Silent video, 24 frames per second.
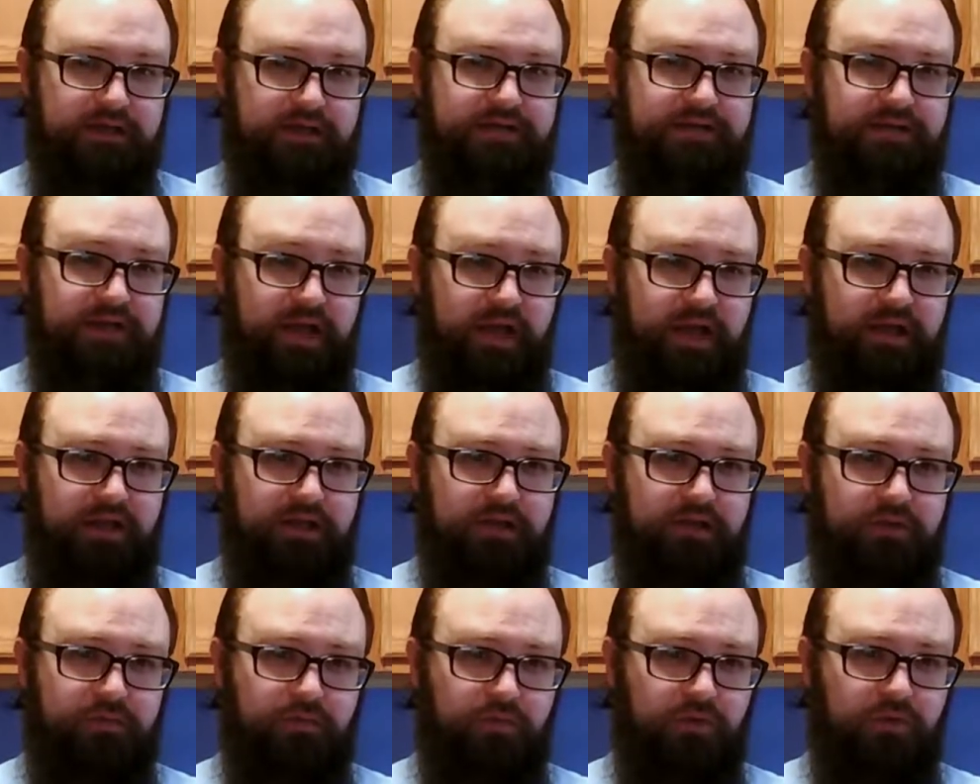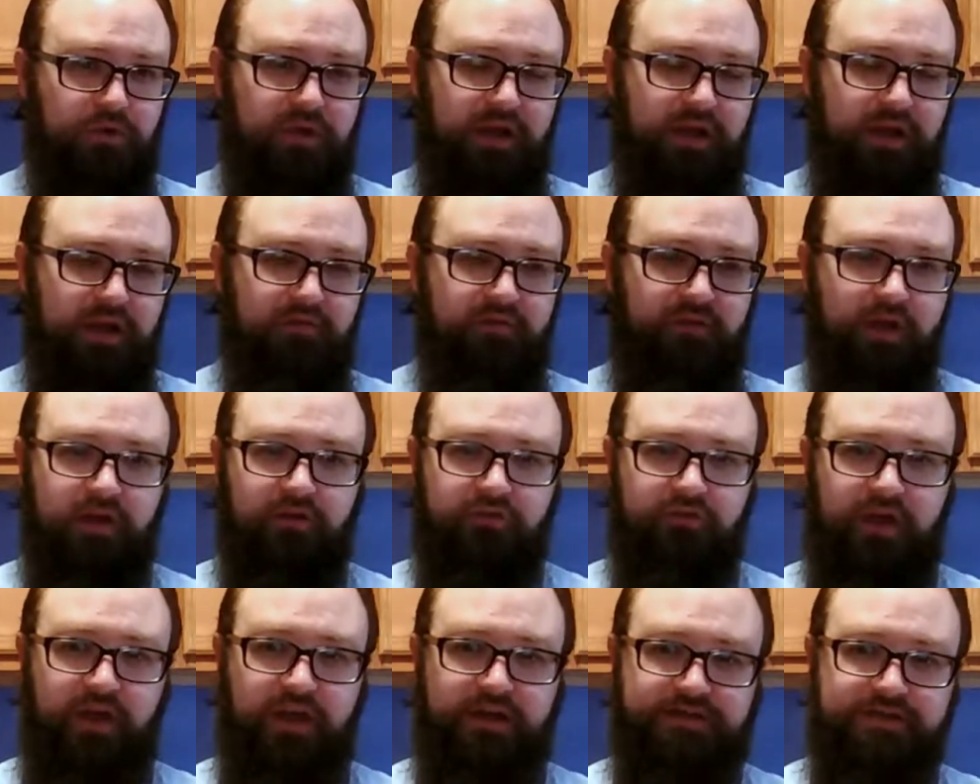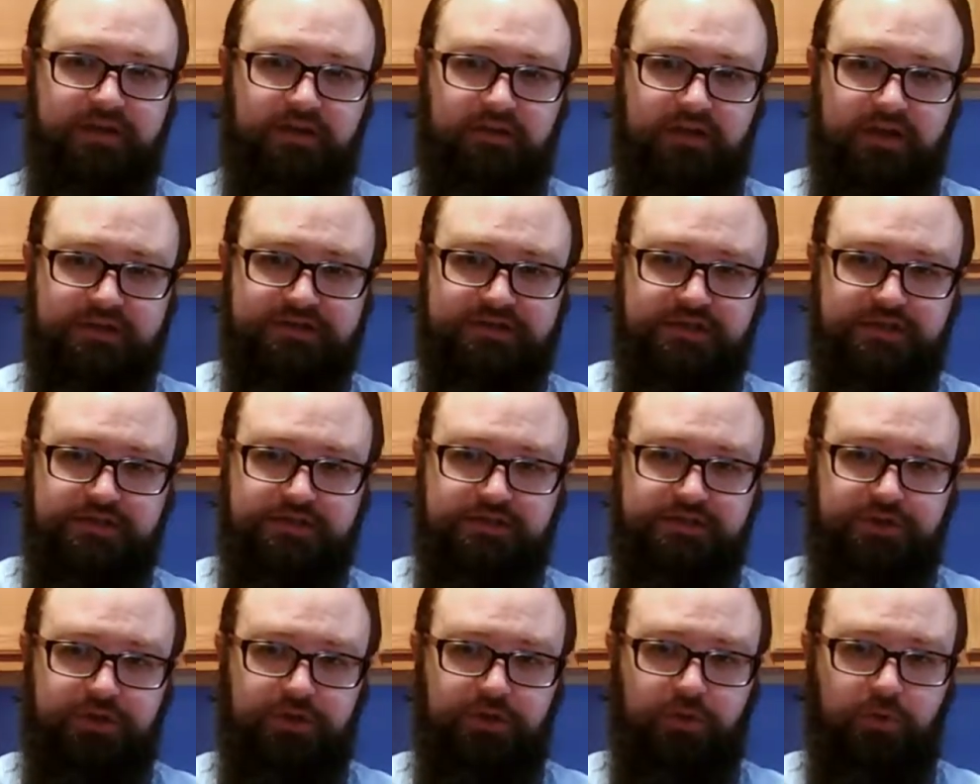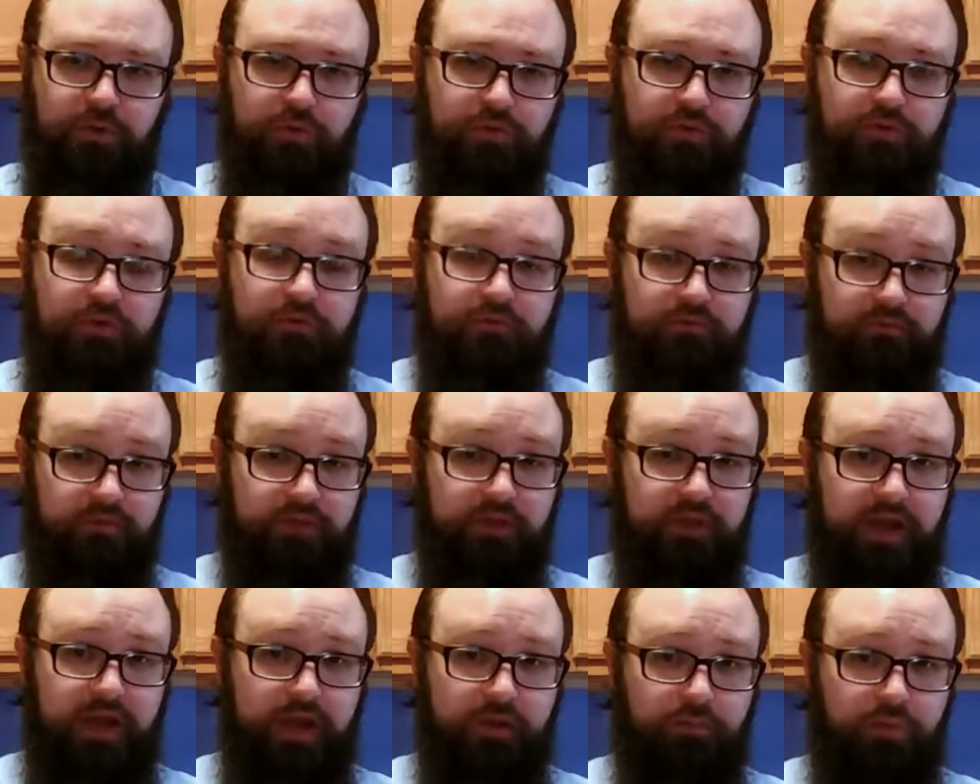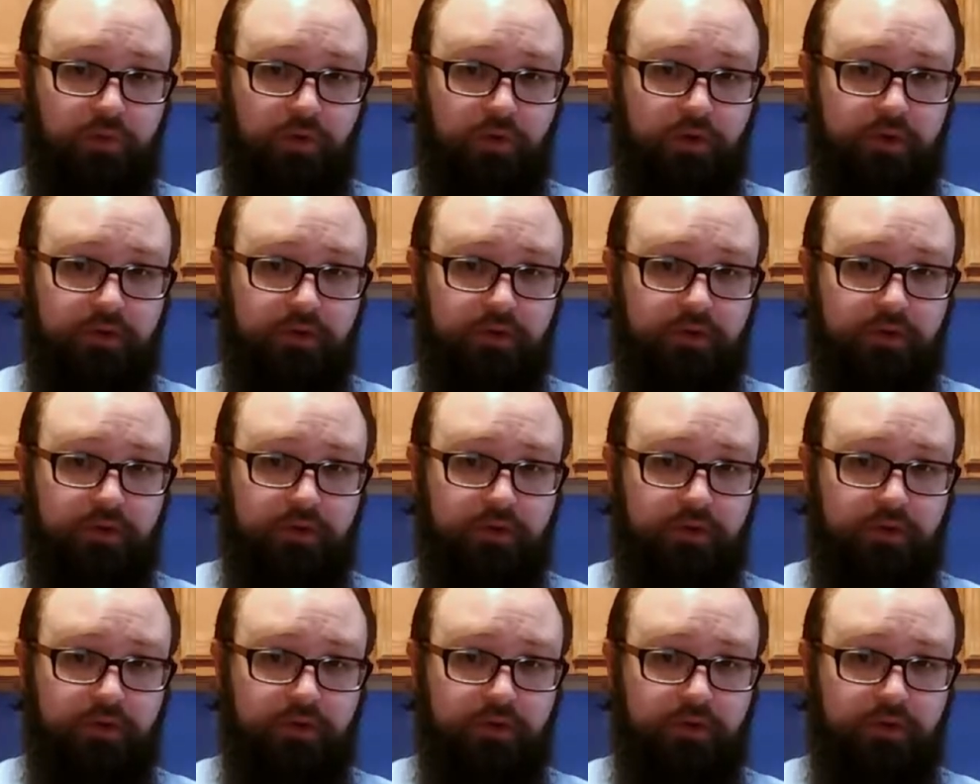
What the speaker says: Today, we're looking at Final Fantasy Legend 2 for the Game Boy.